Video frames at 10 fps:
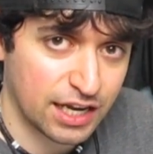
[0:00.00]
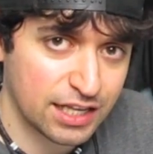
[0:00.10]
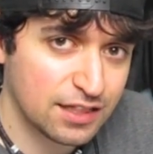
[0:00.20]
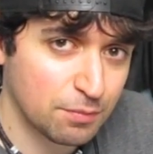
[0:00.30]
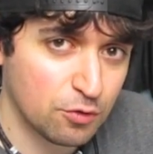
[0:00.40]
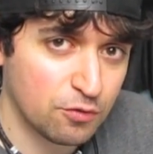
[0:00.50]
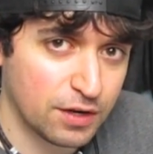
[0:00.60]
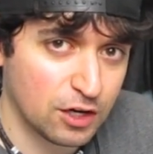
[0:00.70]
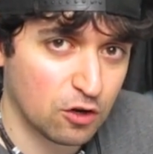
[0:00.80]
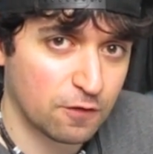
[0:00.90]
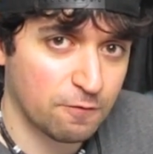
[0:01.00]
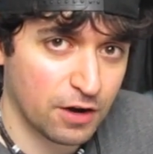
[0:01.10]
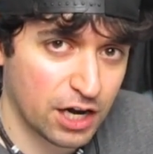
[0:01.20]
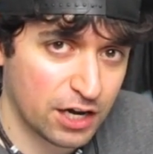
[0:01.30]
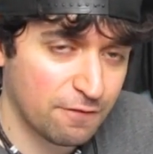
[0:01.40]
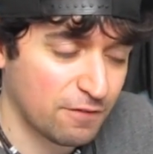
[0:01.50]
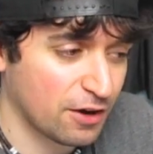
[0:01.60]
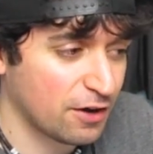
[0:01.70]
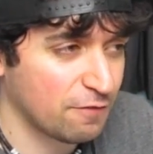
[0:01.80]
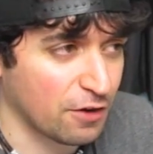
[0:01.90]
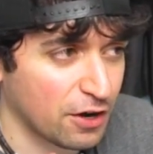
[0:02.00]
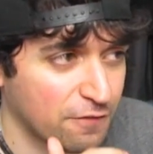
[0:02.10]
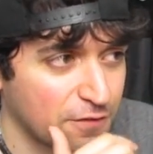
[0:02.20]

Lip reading: in the movie look very, very, very